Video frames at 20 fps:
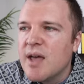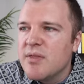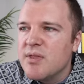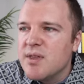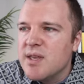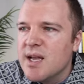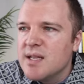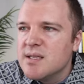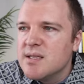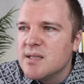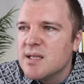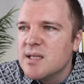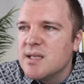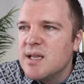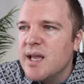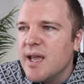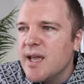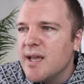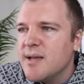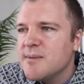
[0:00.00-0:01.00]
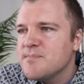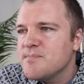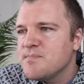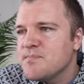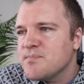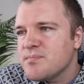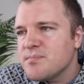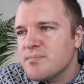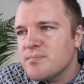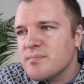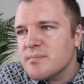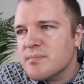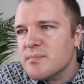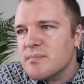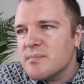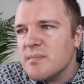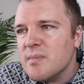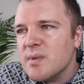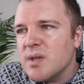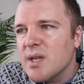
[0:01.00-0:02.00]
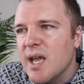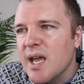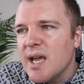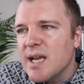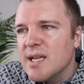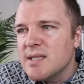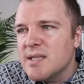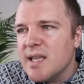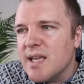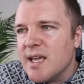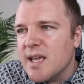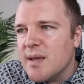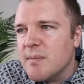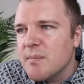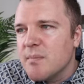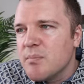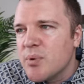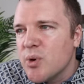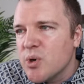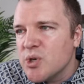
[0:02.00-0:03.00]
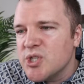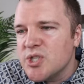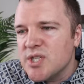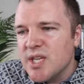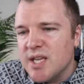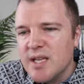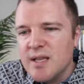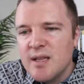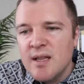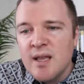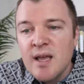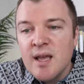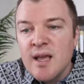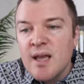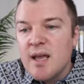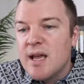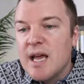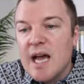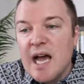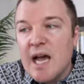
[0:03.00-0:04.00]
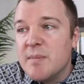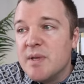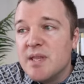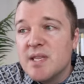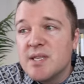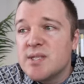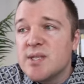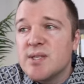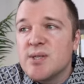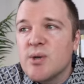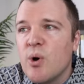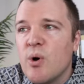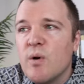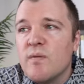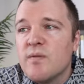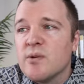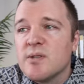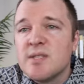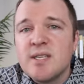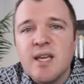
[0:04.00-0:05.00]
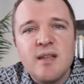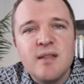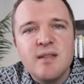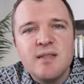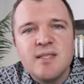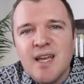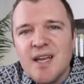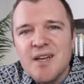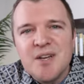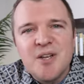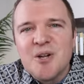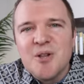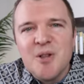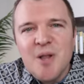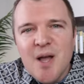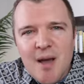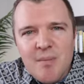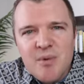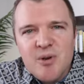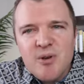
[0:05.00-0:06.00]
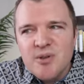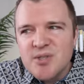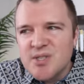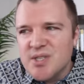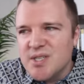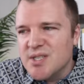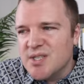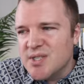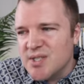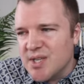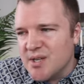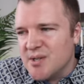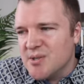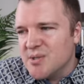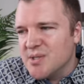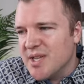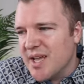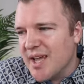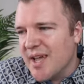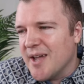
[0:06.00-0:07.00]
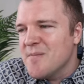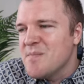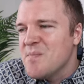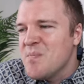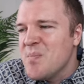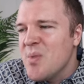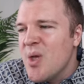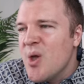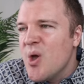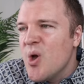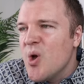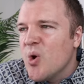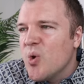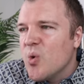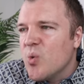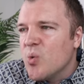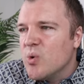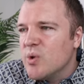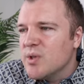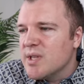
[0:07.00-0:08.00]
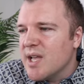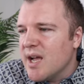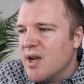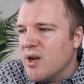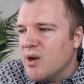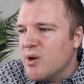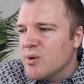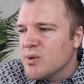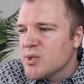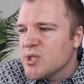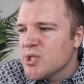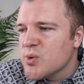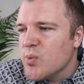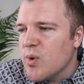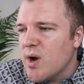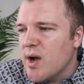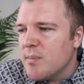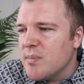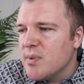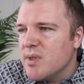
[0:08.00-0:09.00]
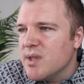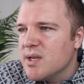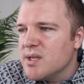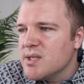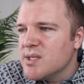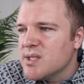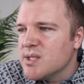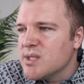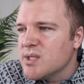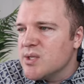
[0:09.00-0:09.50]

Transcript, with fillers: at the end of the day. And they pushed in, I mean, this is over 10, 10 kilometers in a single day. We'll now swap this